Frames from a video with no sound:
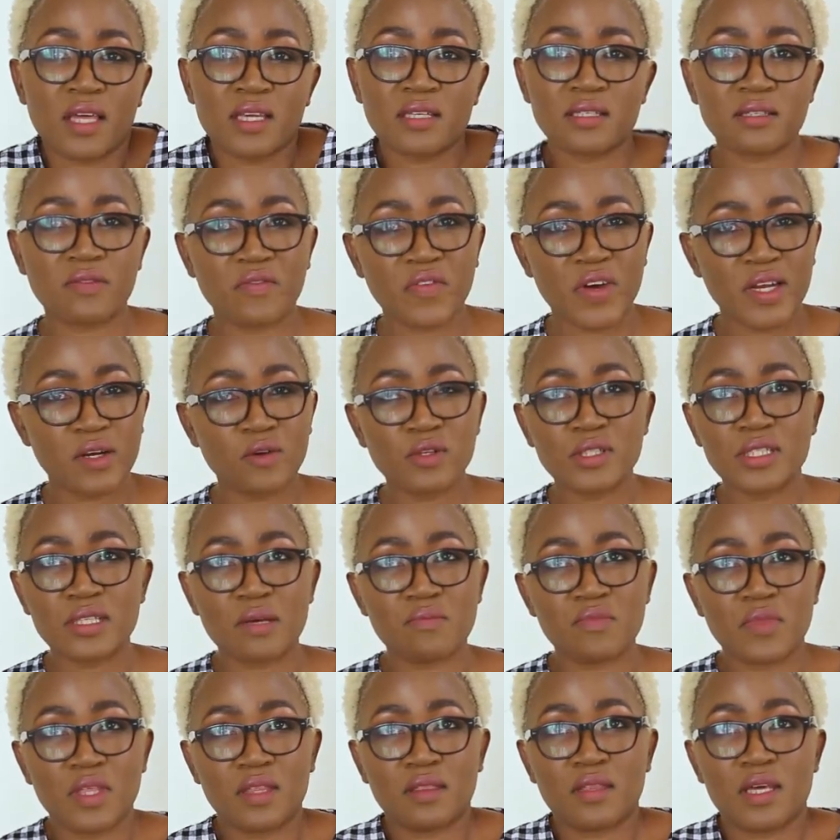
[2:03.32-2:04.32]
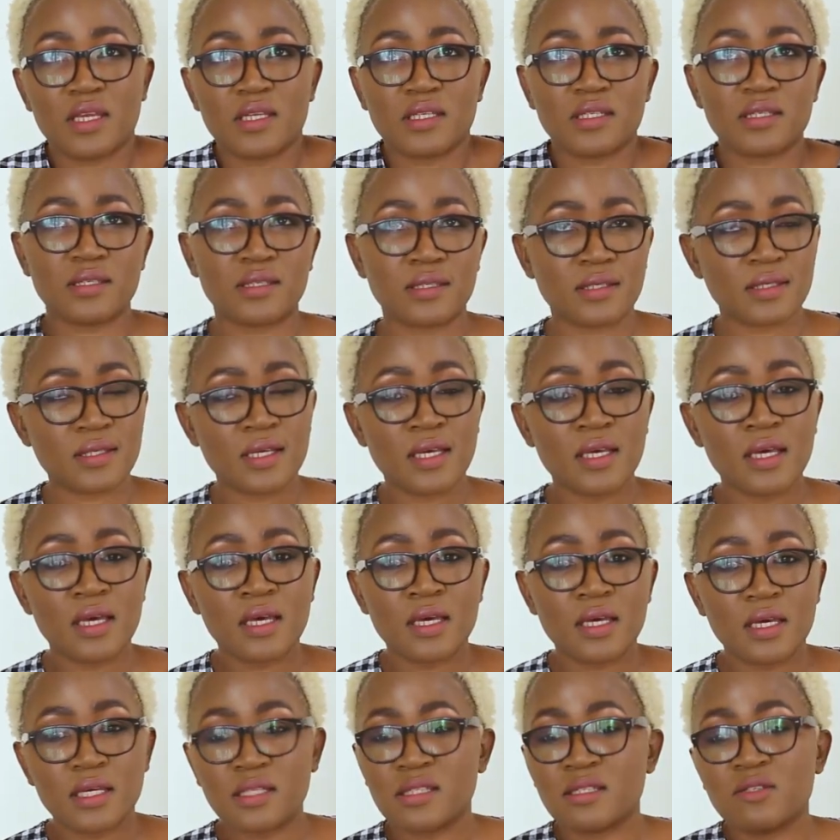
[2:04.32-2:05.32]
that is fun or something that is,
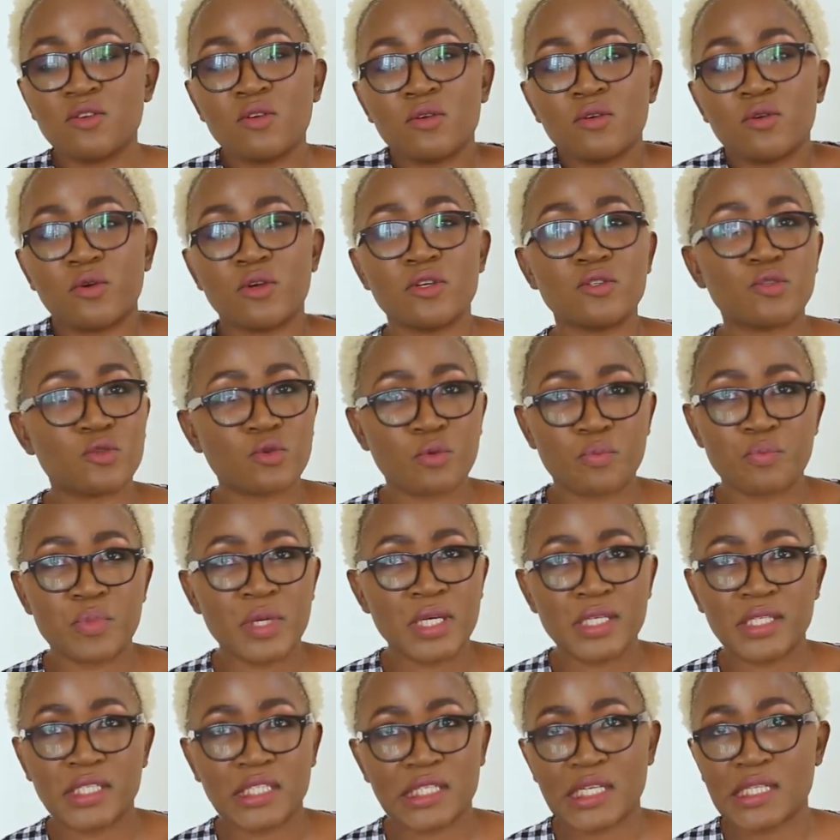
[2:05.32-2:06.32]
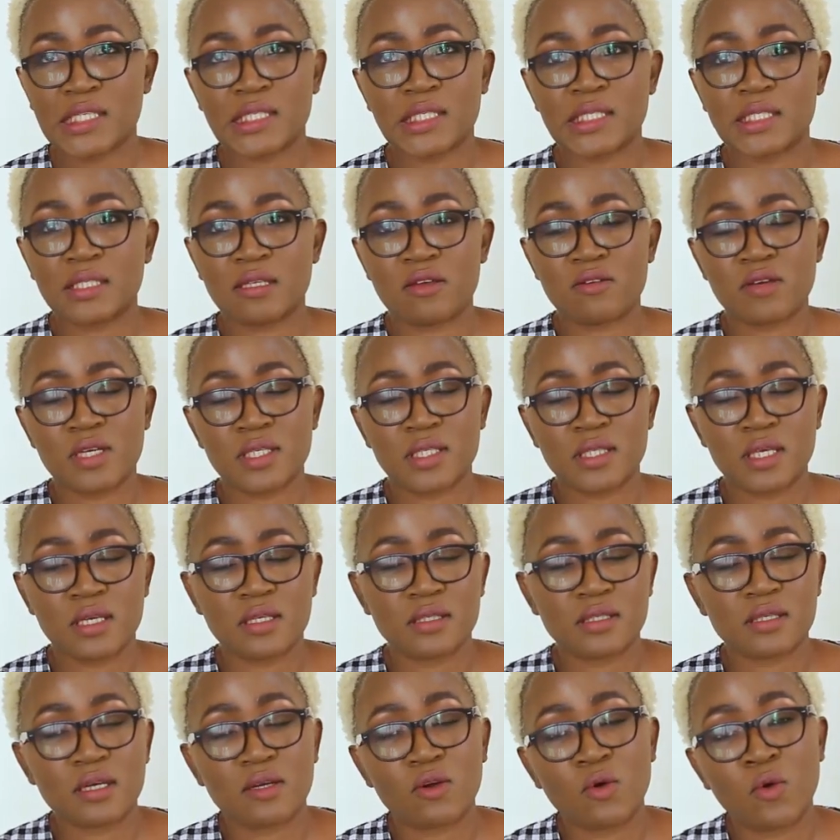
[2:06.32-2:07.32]
it's not going to be just serious
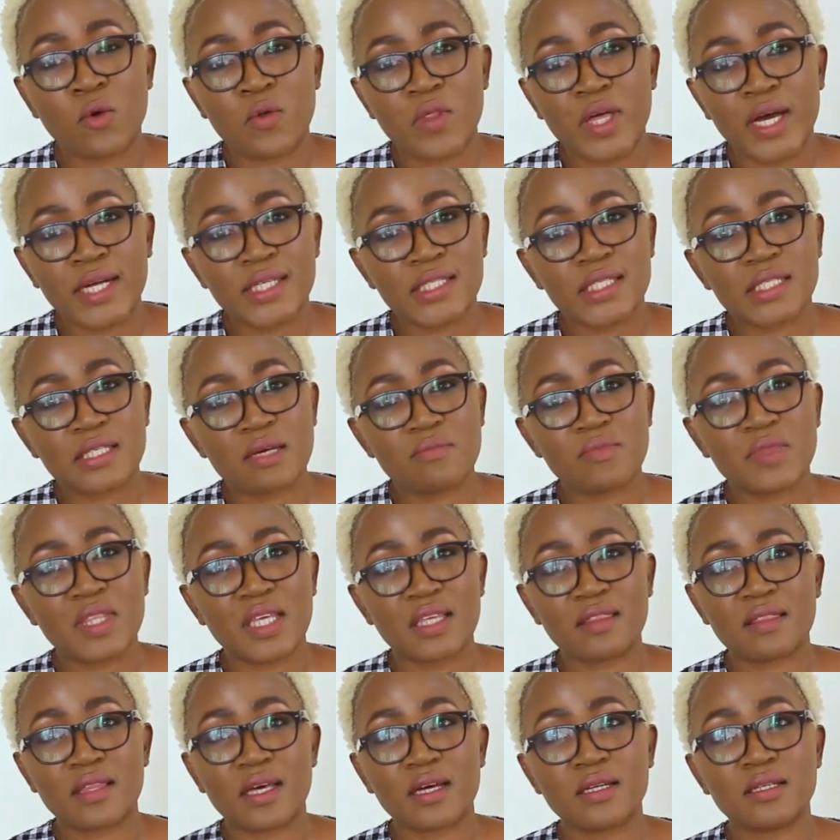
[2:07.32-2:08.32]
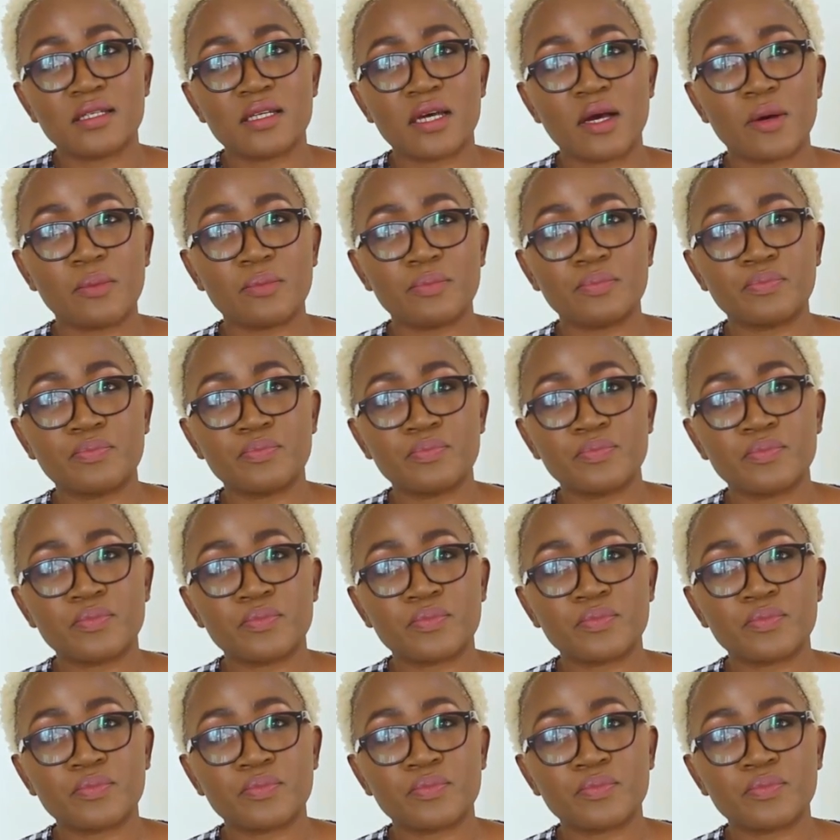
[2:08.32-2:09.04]
things and all that, something that um,